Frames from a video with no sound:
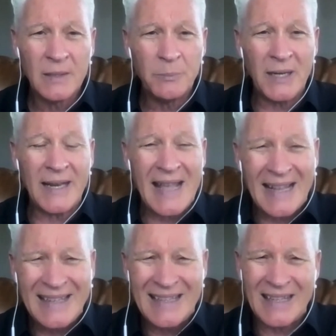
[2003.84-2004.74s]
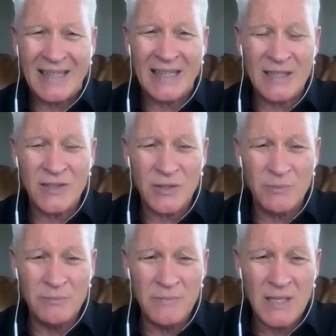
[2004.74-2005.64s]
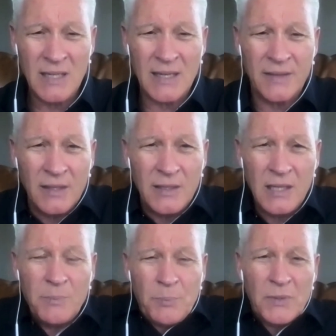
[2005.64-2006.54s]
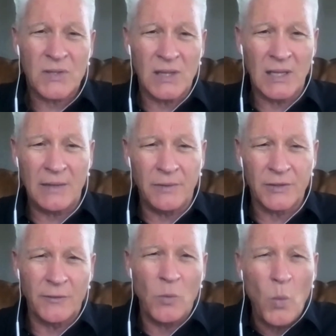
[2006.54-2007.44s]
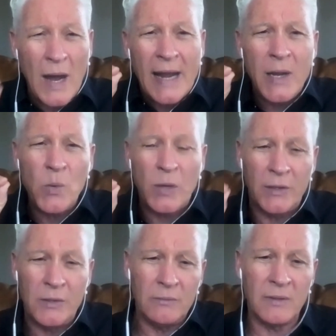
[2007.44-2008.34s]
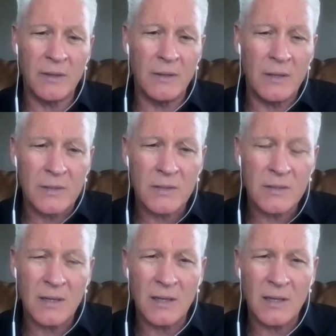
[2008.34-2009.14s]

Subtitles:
but it had to get into me at the deepest levels of why we're doing this.